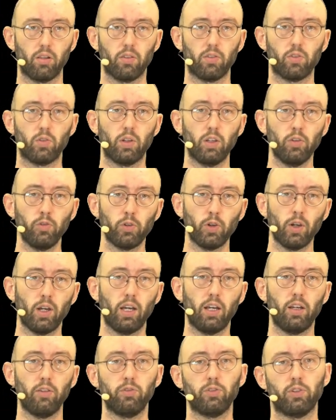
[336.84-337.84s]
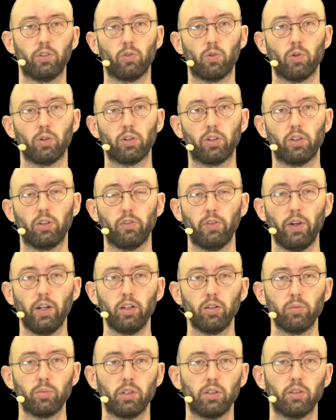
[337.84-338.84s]
So if you have an ordinal
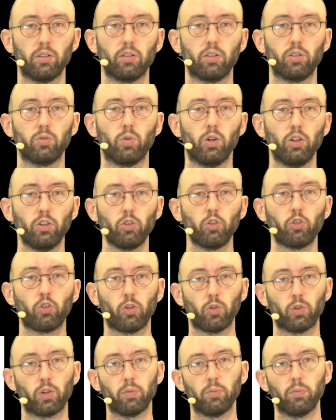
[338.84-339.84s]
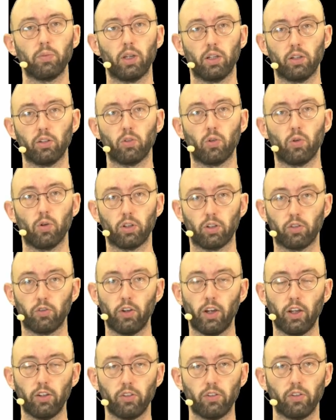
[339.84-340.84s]
variable, you want to show them in an ordered
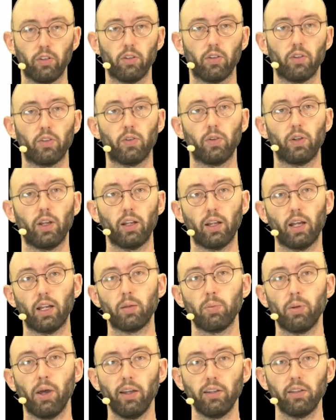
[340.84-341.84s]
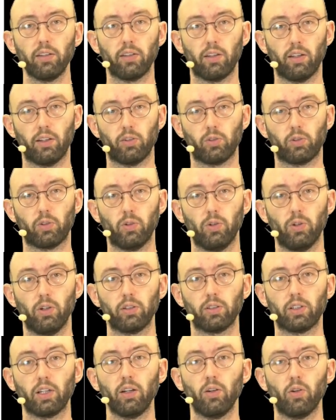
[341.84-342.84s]
fashion so that any pattern that occur
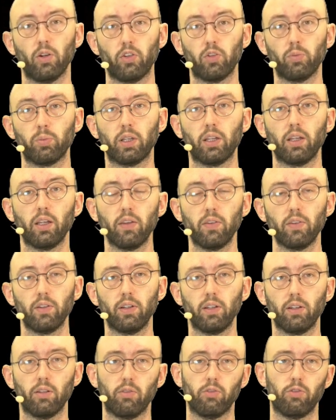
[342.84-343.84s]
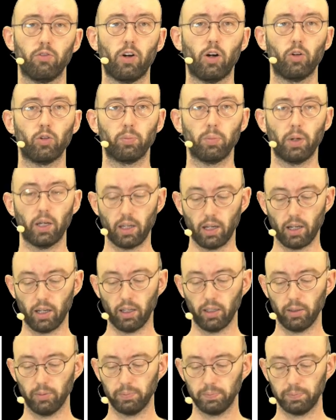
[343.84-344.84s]
can also be easily found by
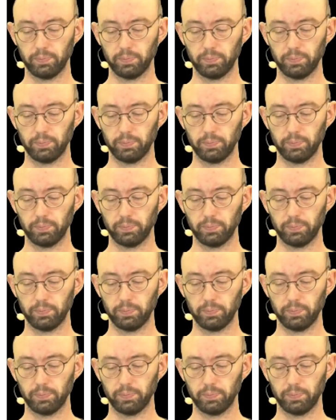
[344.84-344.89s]
eye.